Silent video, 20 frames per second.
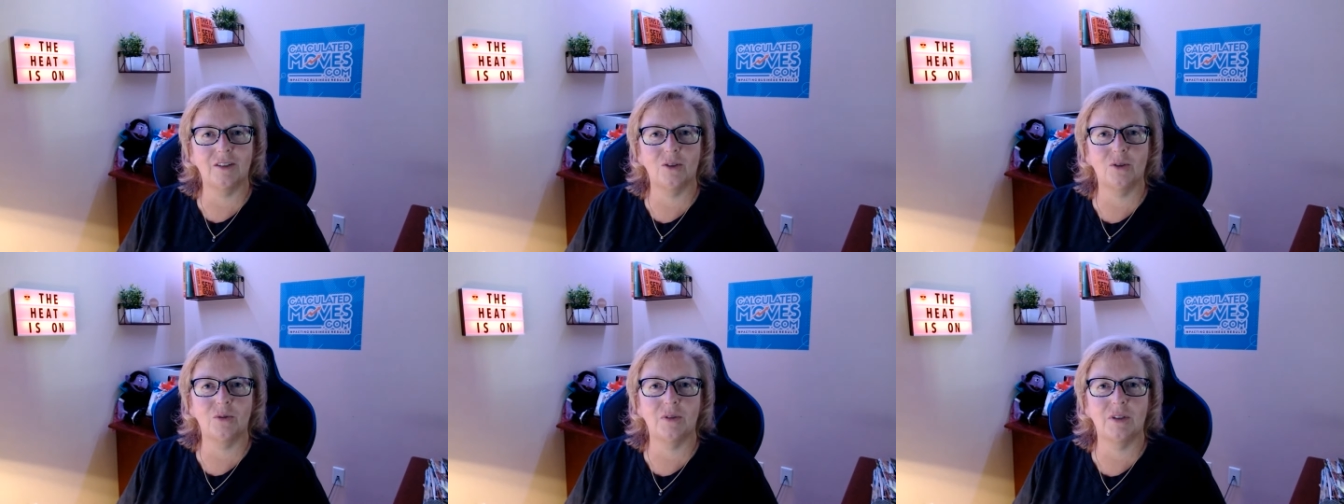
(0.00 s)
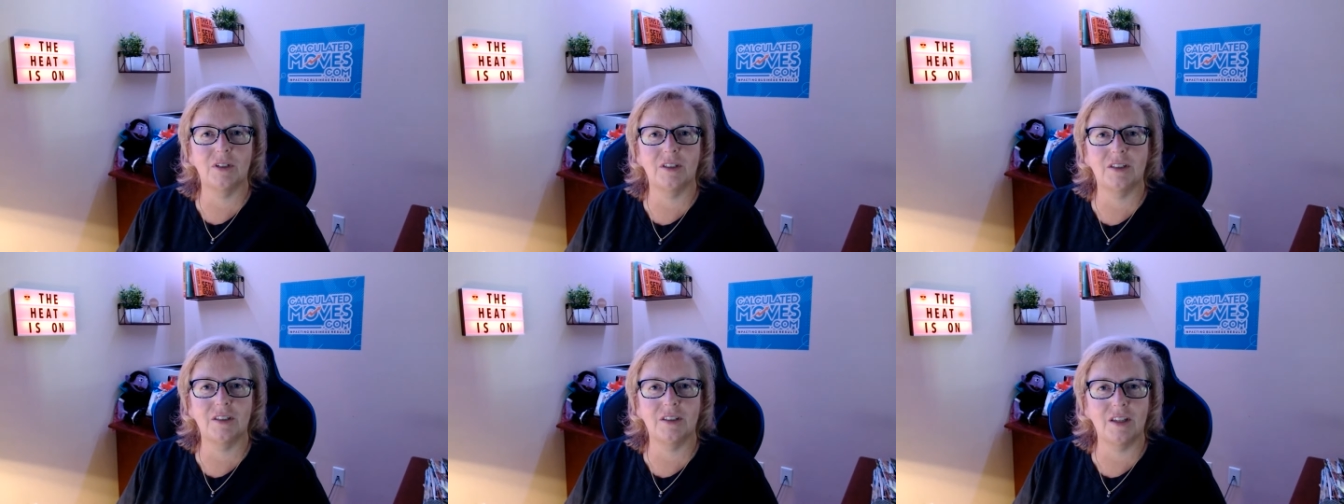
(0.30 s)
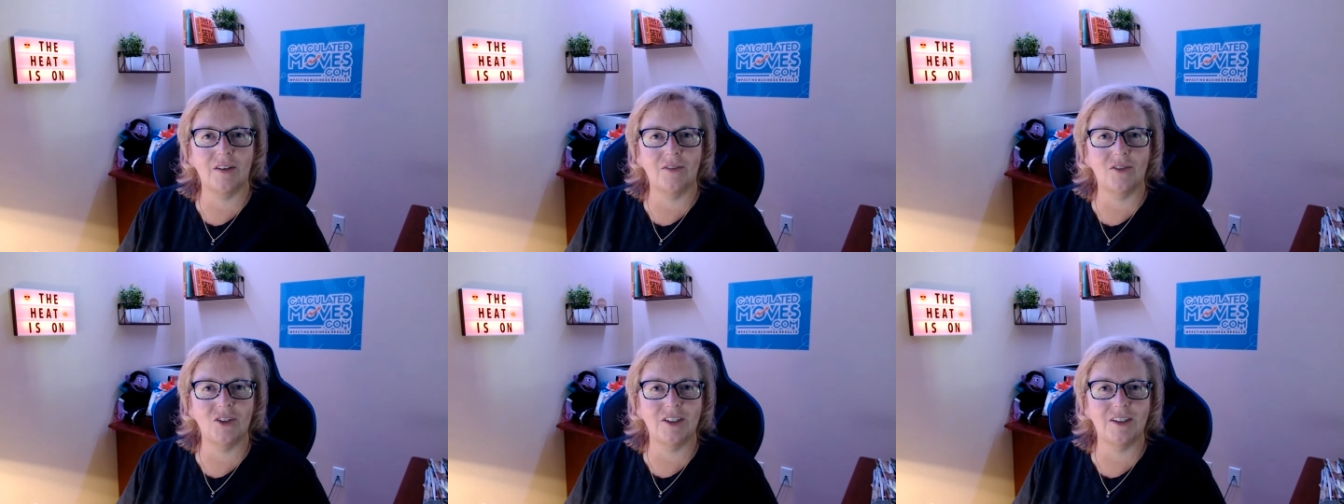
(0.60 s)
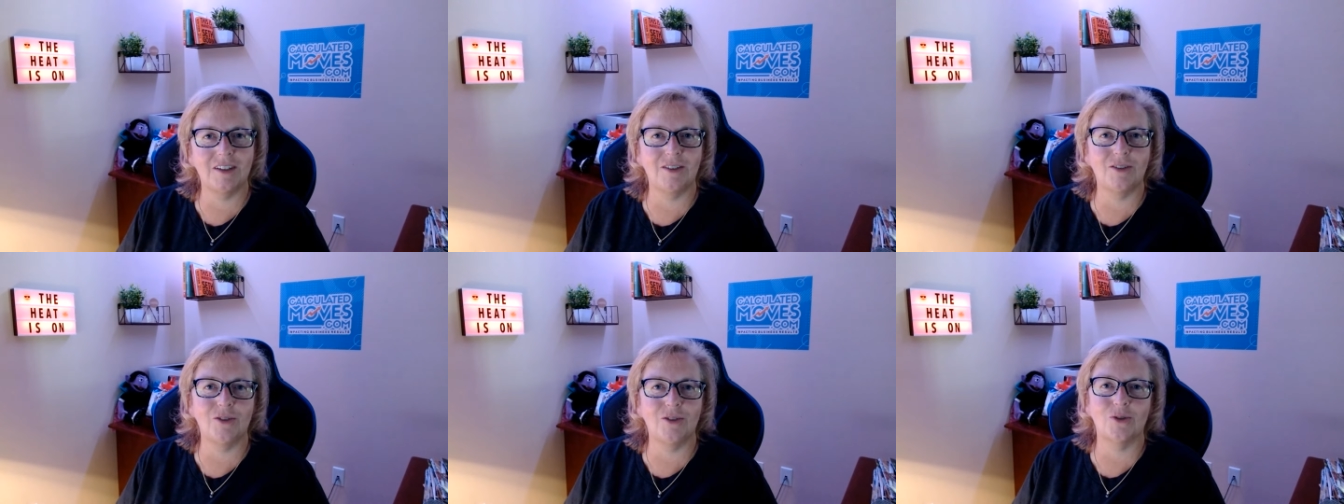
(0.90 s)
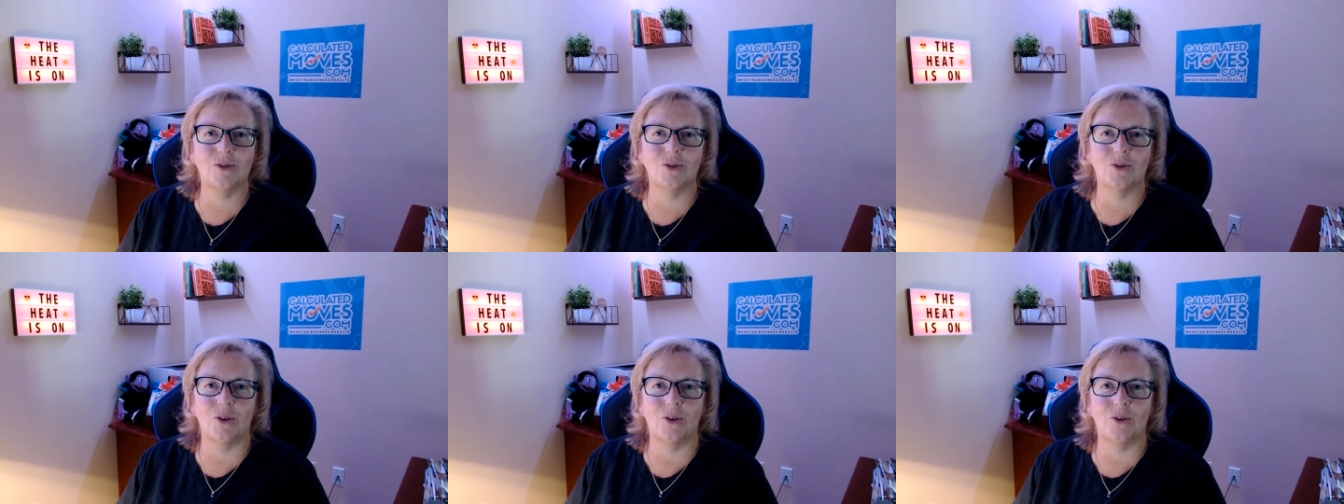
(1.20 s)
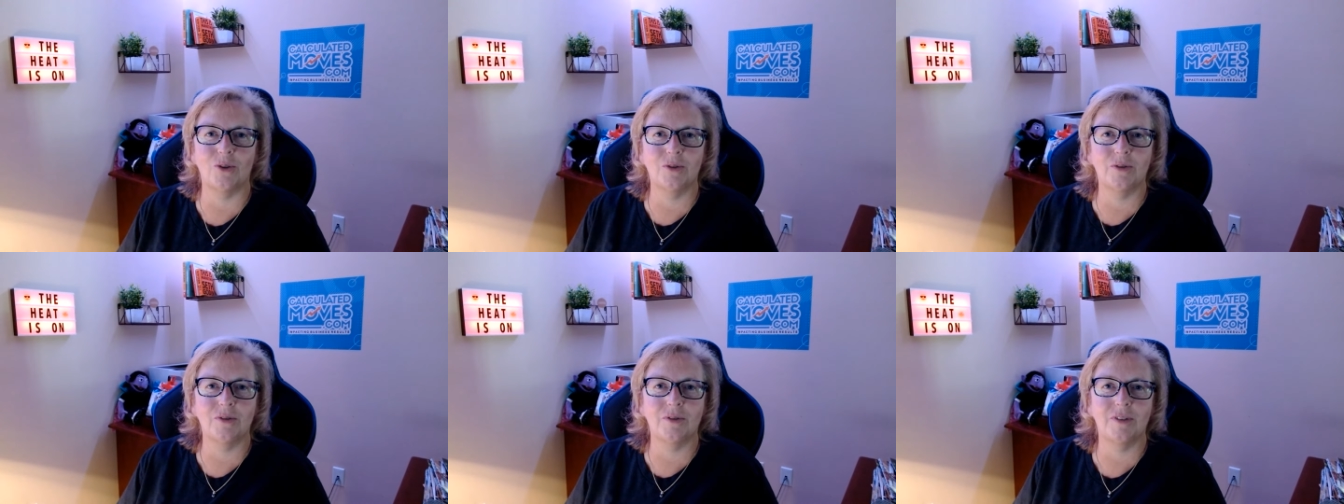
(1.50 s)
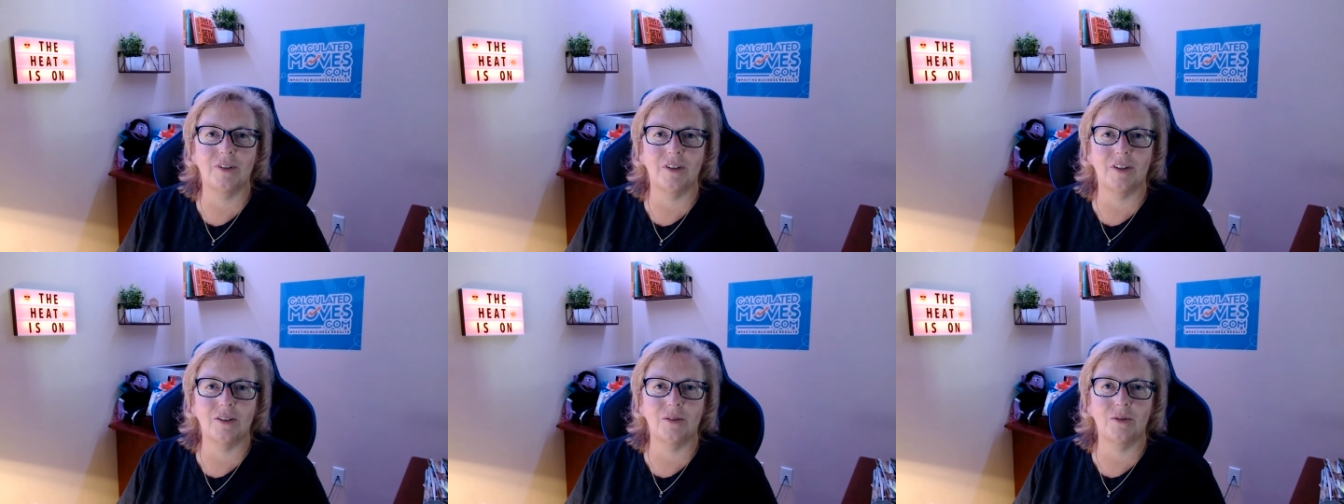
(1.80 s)
who is 17 years old
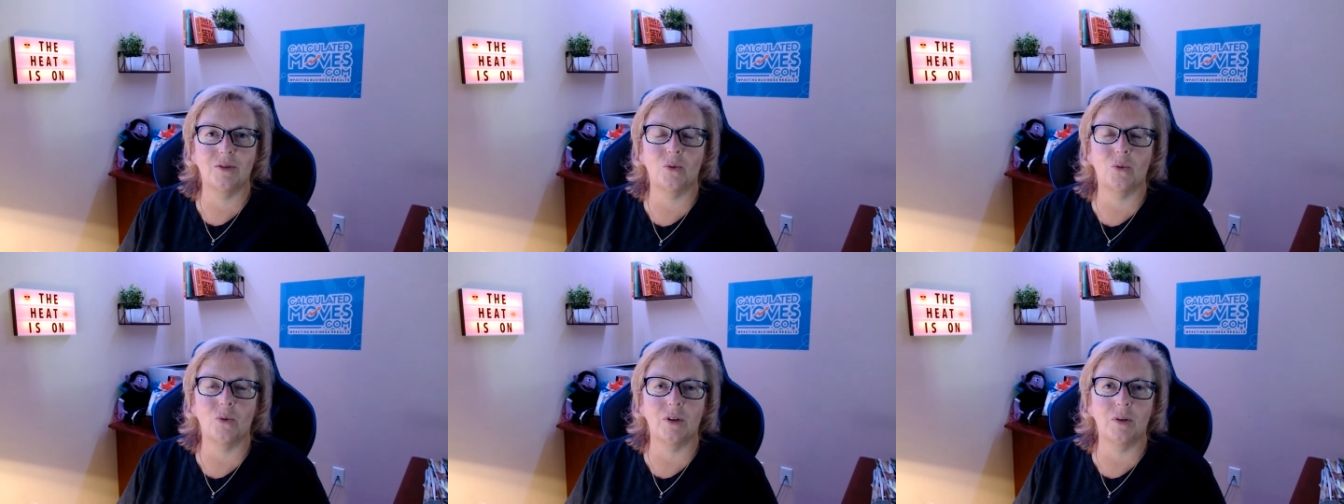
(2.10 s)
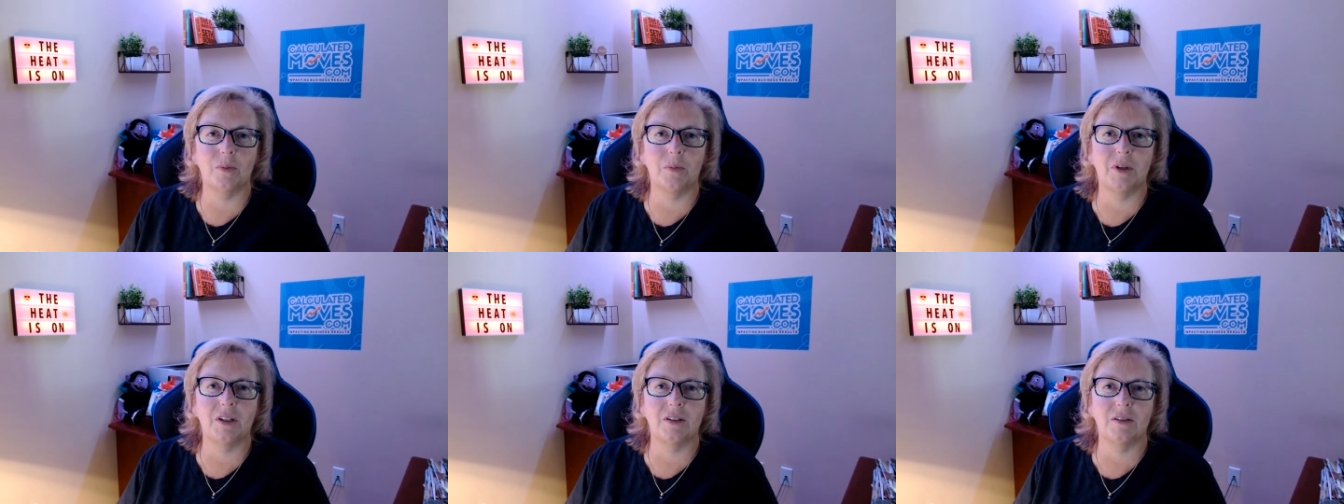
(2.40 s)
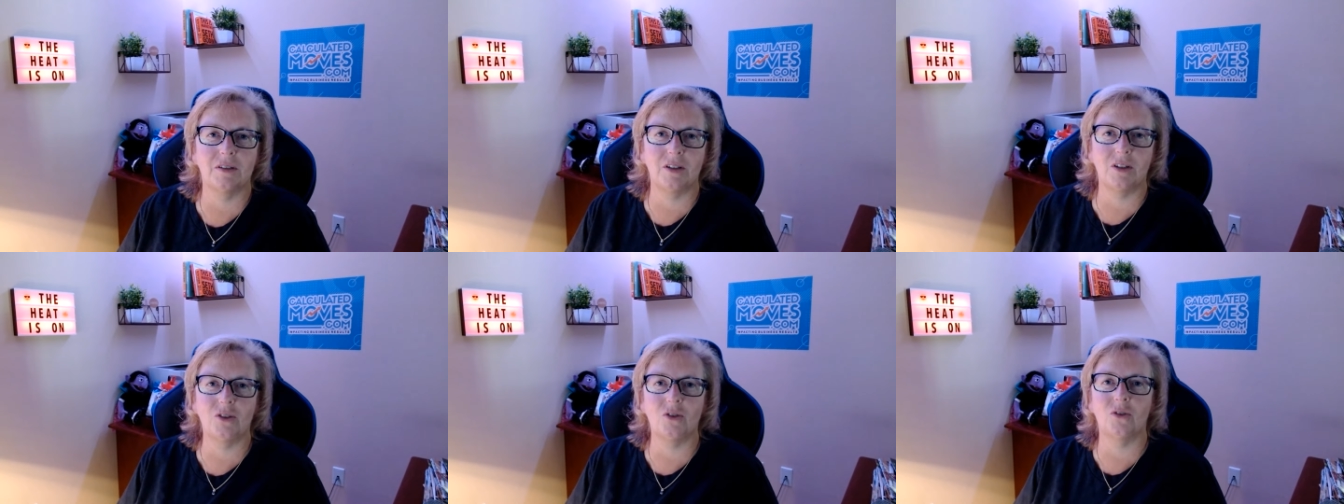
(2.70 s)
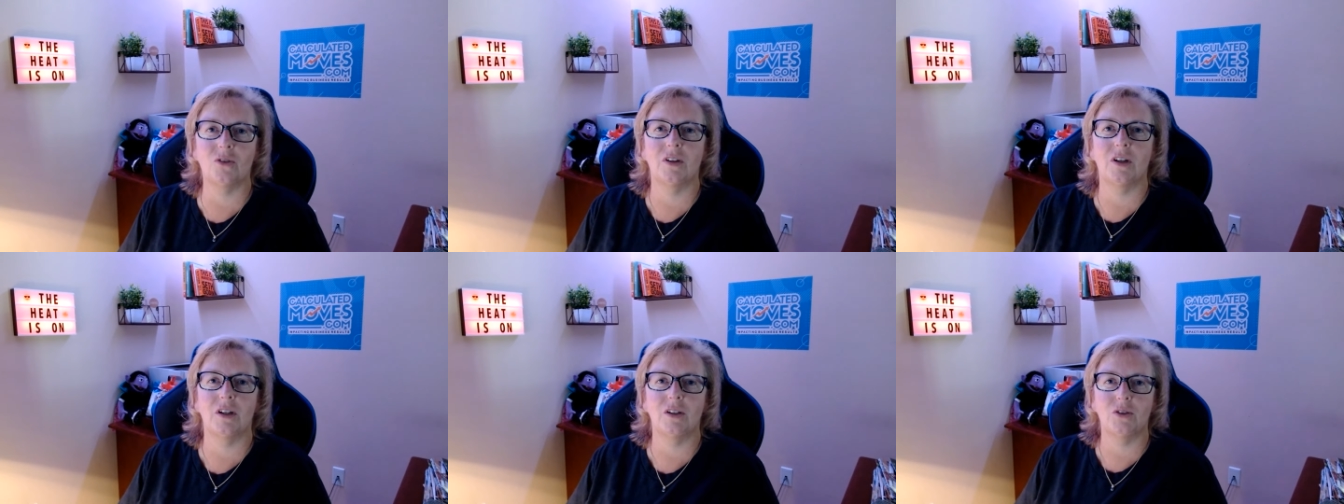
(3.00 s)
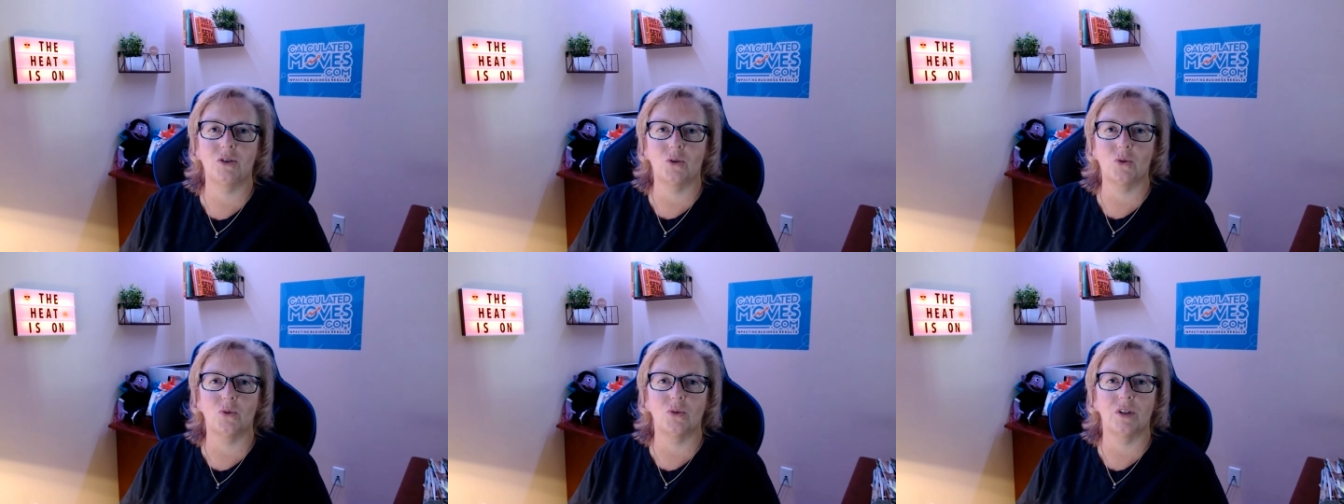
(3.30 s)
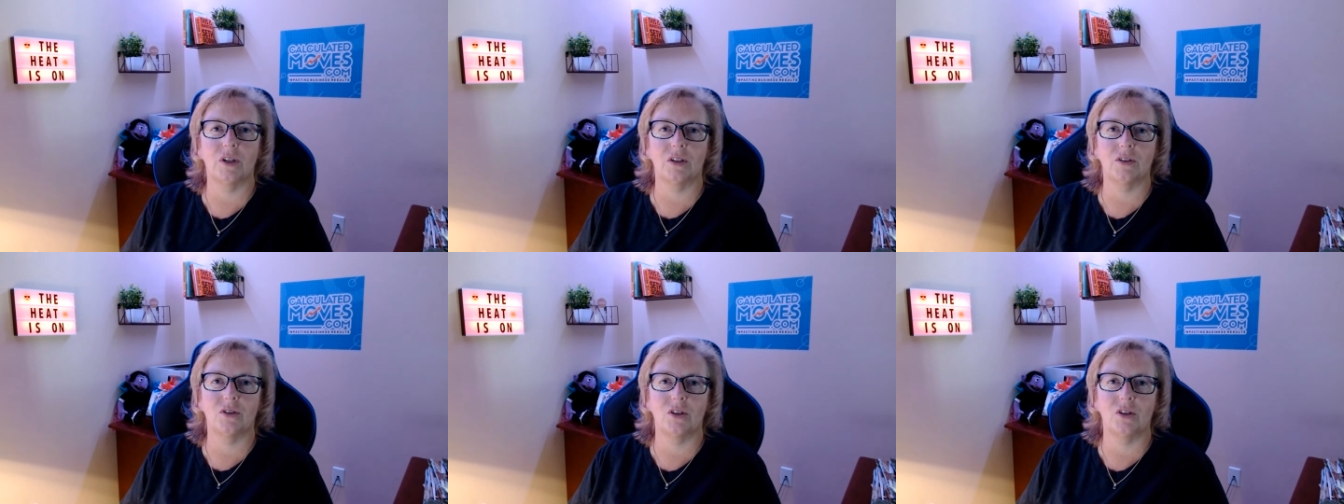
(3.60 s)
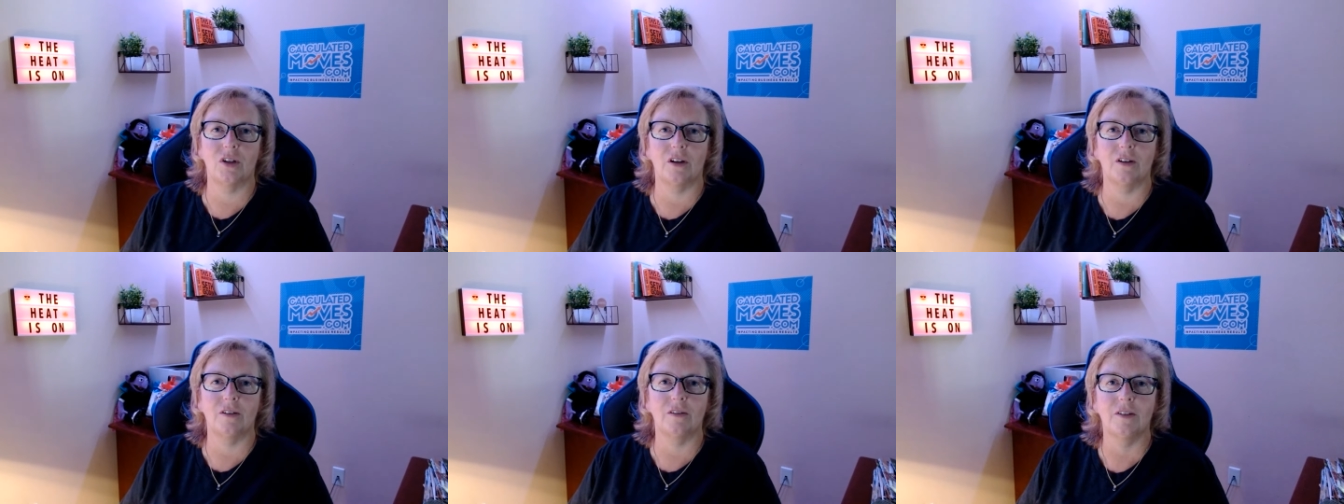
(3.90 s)
and going to be a senior in high school
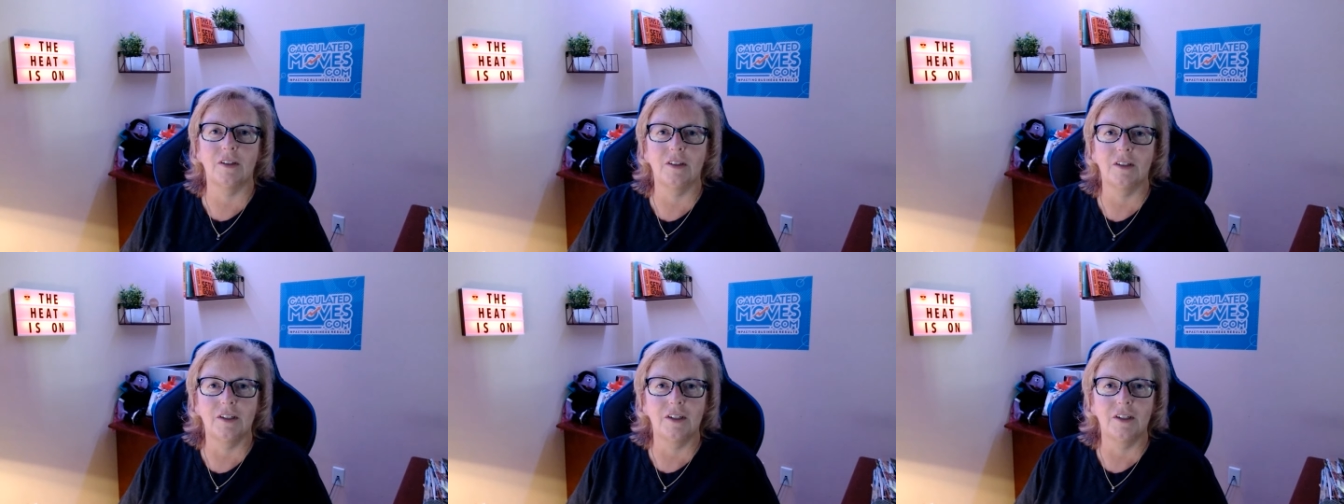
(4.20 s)
next year,